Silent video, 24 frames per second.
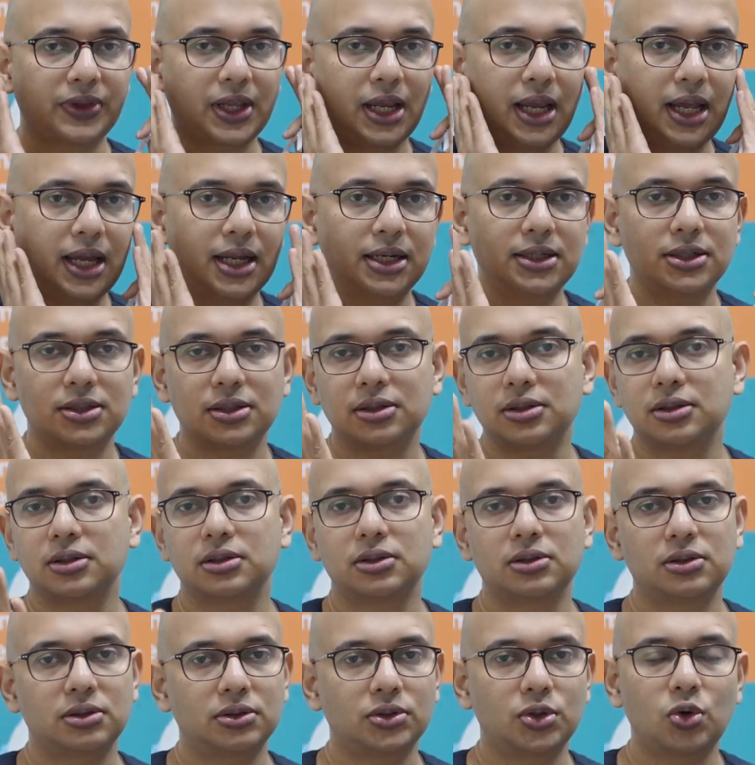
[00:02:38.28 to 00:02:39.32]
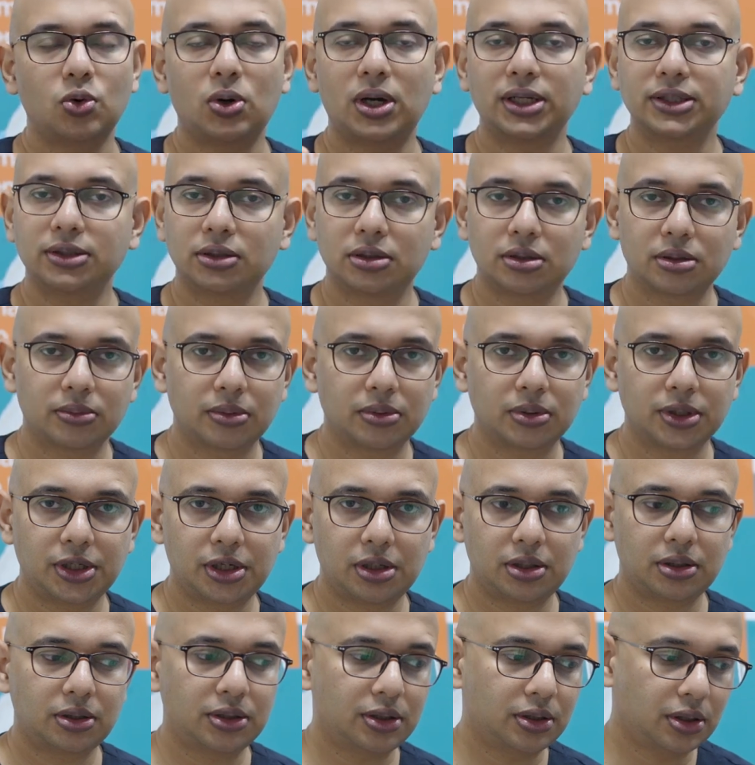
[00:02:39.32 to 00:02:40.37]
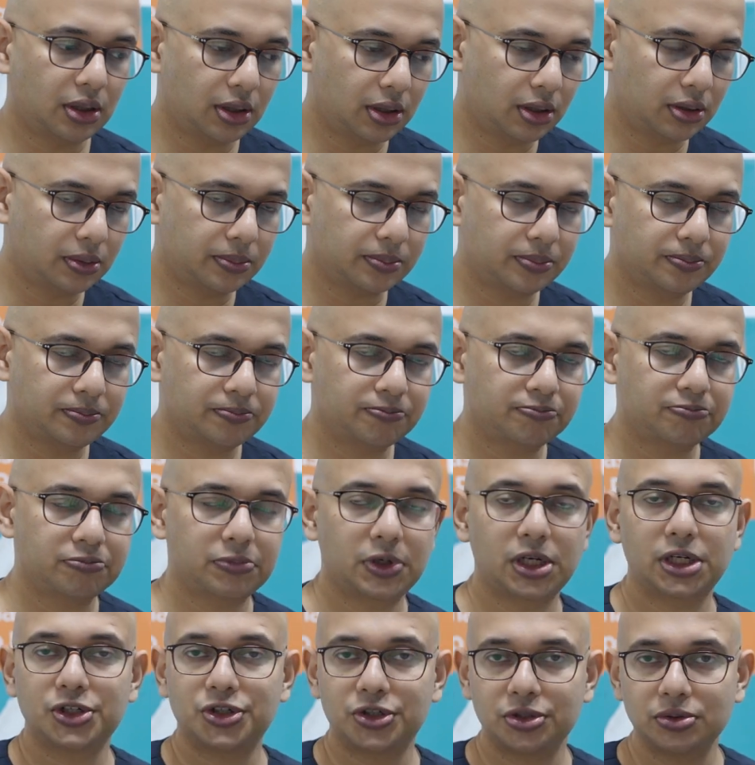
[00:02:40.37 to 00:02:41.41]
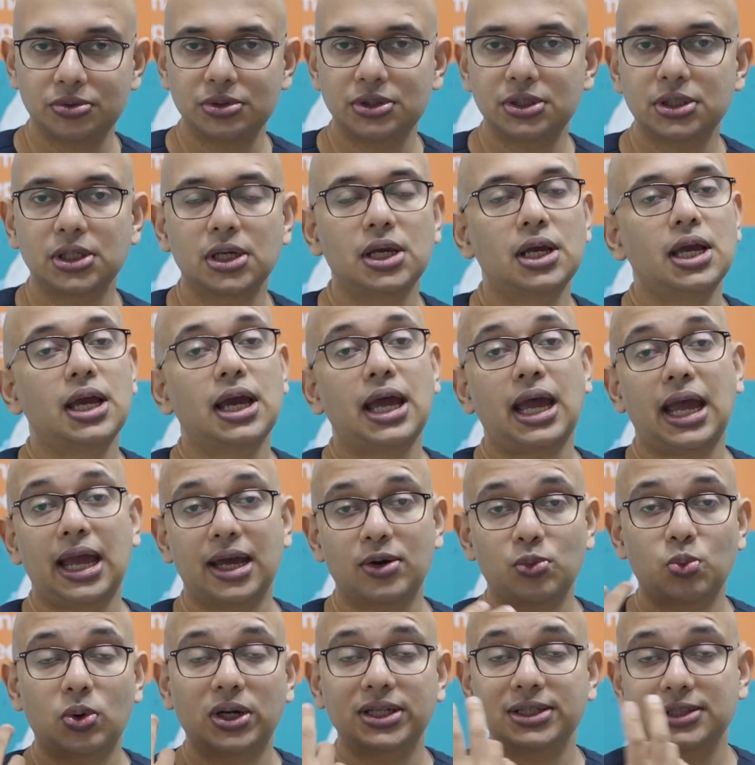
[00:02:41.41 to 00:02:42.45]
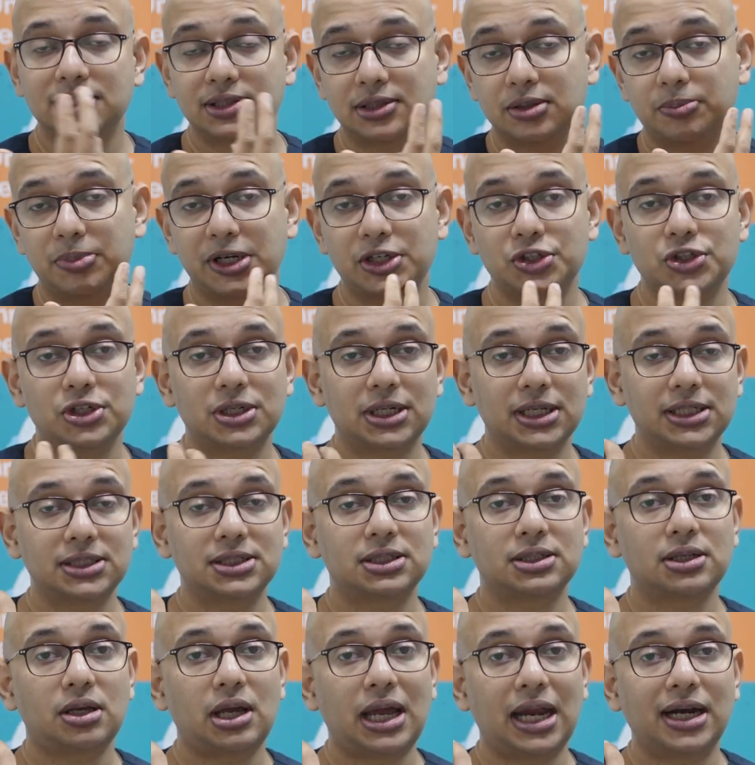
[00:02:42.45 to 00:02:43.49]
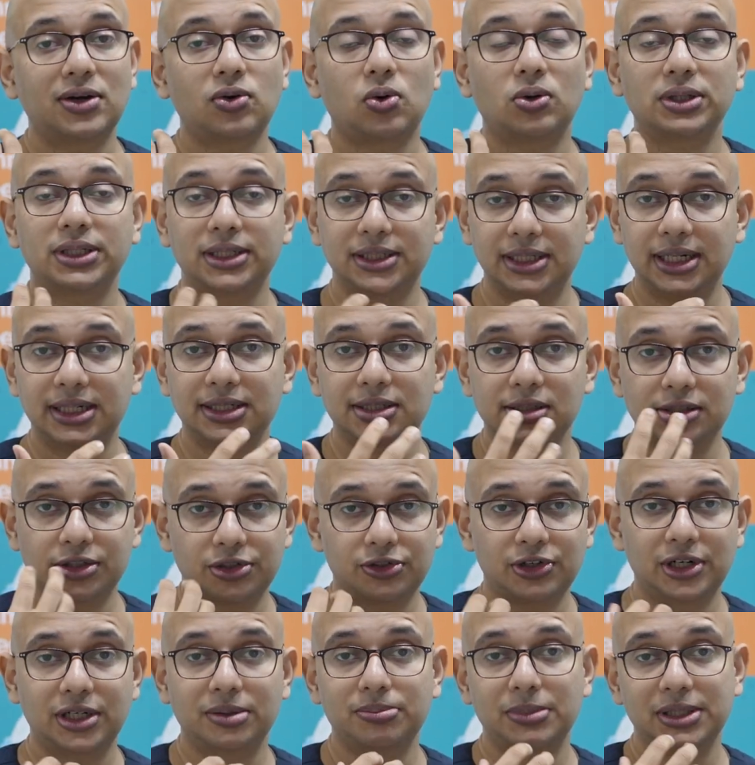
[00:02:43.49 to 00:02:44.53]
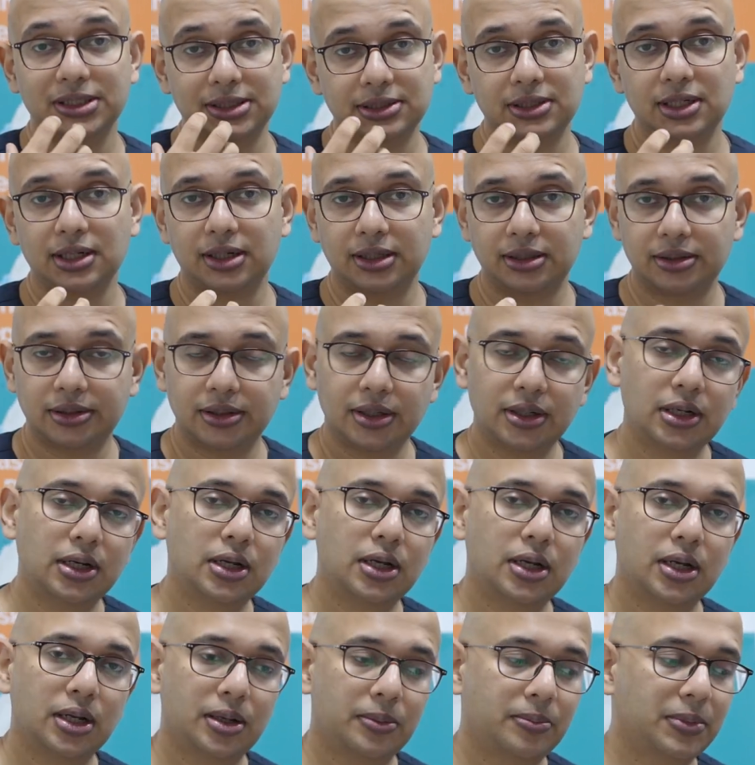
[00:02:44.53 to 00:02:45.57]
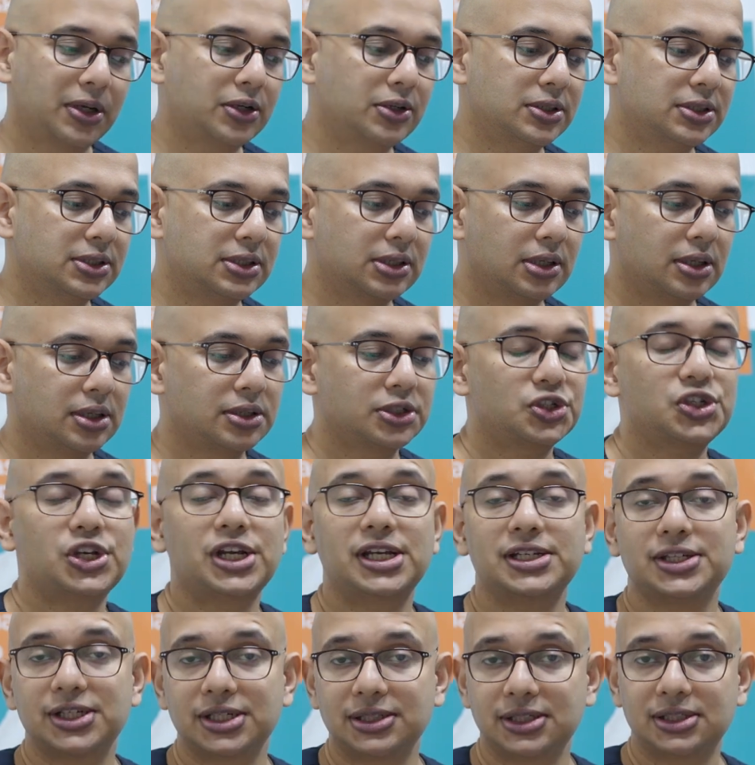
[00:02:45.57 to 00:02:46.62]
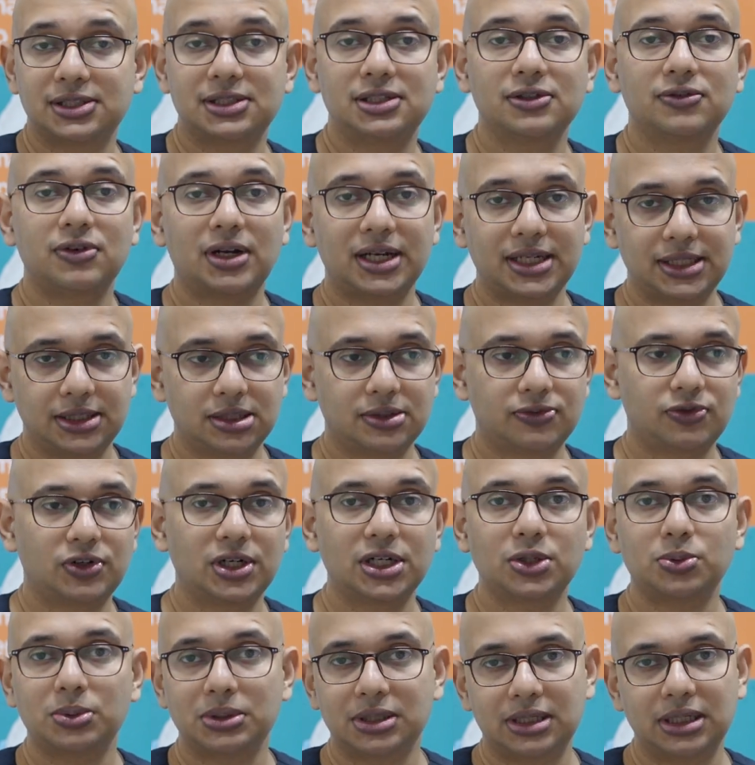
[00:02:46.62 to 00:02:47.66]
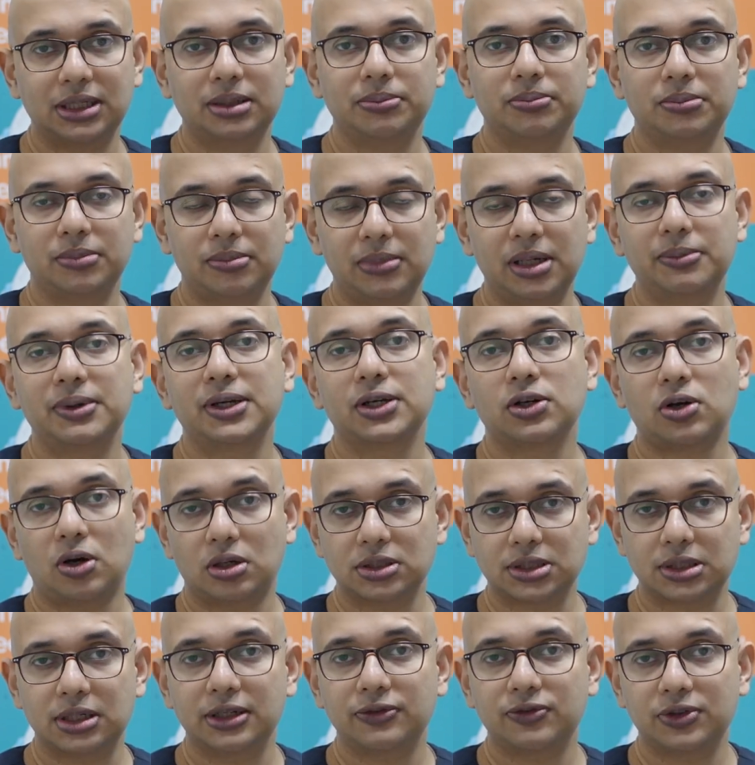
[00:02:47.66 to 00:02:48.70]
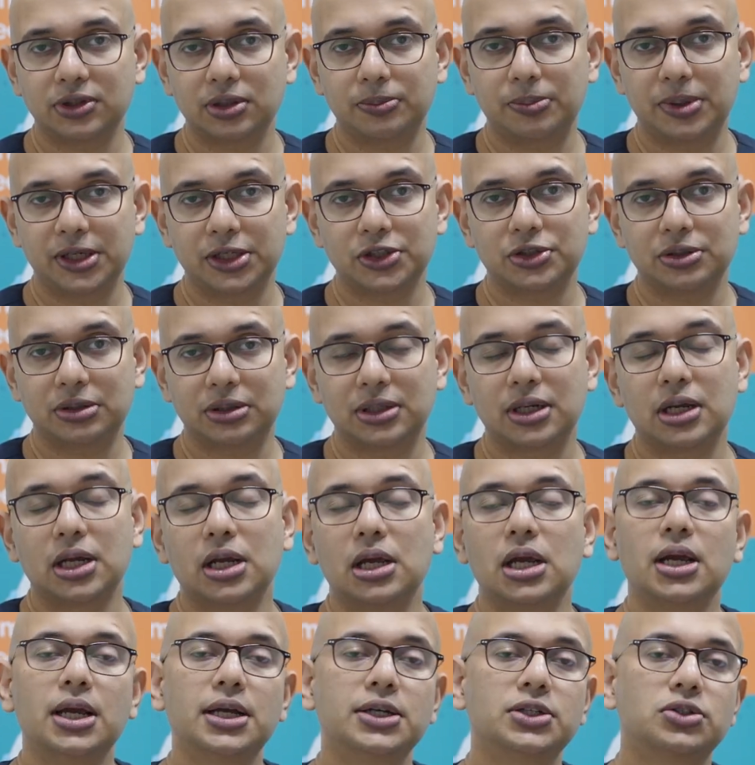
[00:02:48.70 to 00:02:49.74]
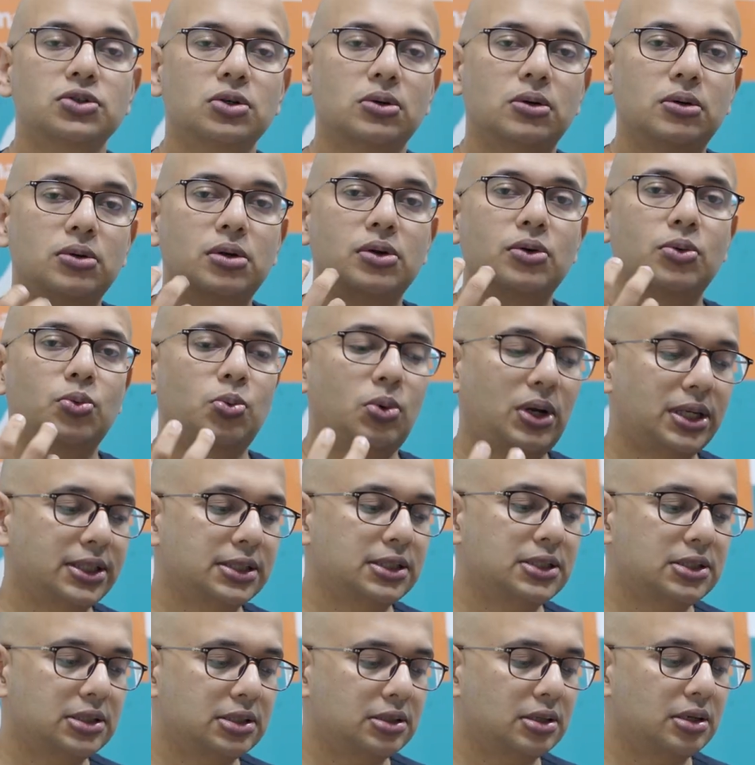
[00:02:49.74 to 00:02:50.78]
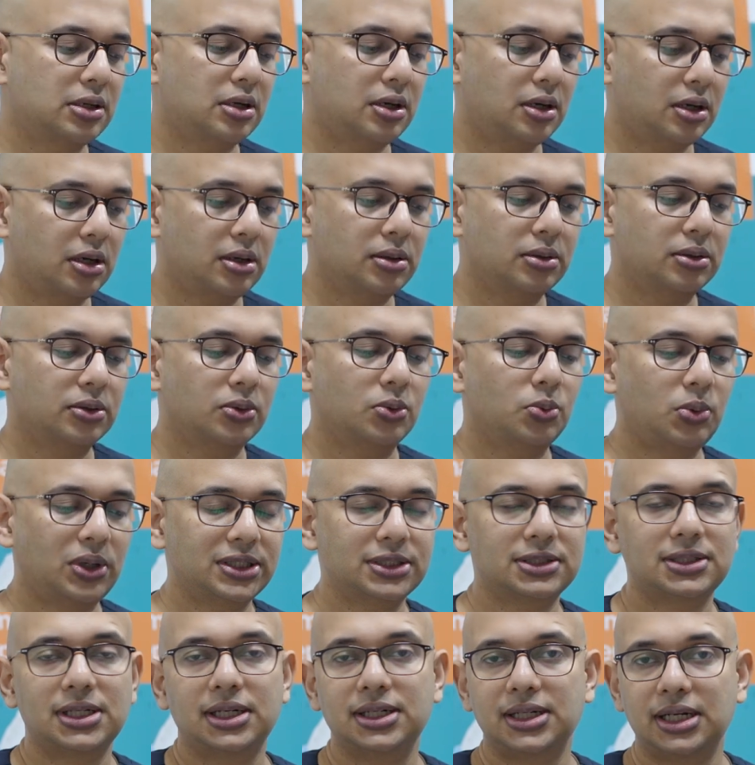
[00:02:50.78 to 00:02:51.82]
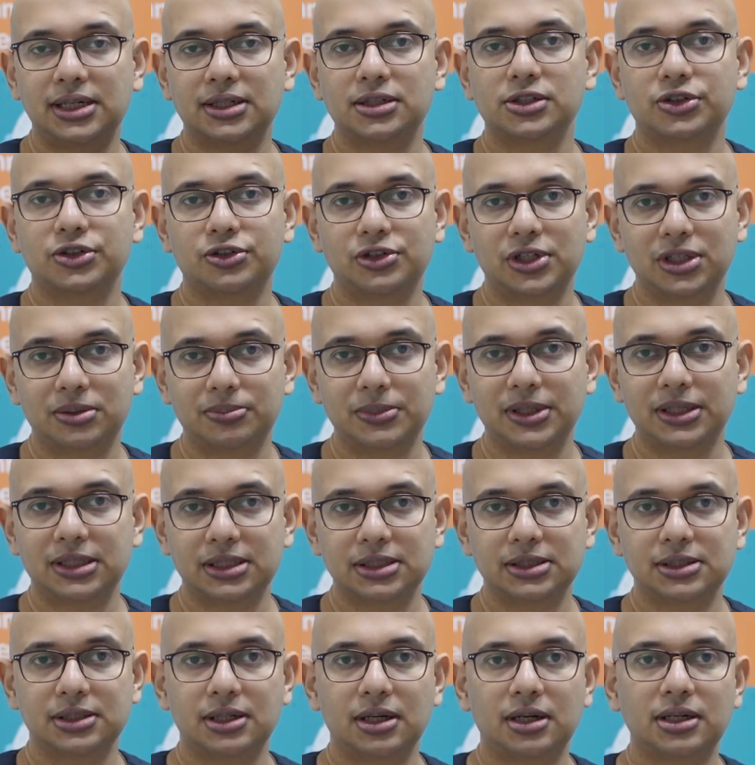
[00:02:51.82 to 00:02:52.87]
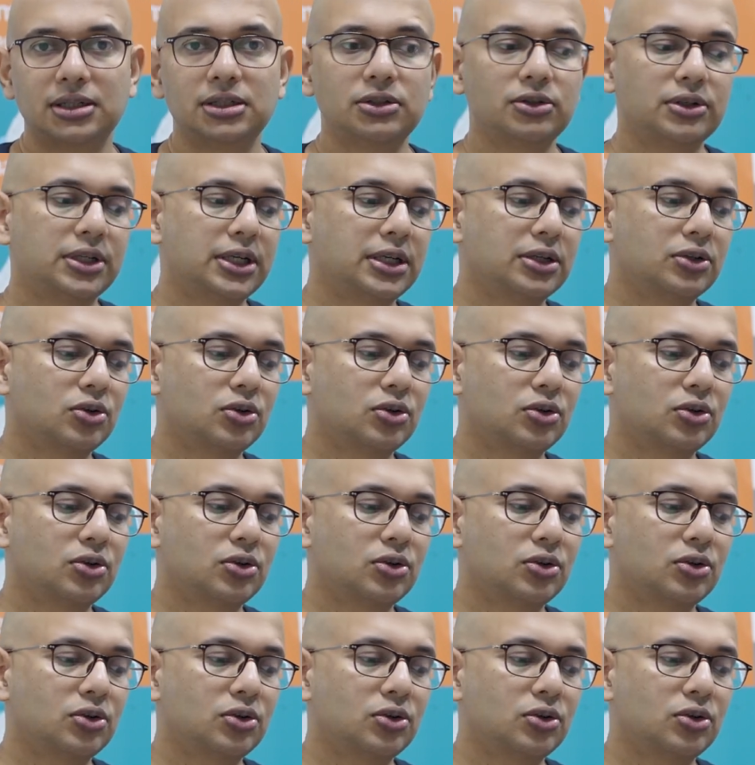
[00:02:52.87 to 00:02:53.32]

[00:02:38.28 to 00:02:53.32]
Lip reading: and no other issues, and once the patient has had all the dental treatments done, because changing this device frequently may be costly for the patient. So once the dental treatment is done,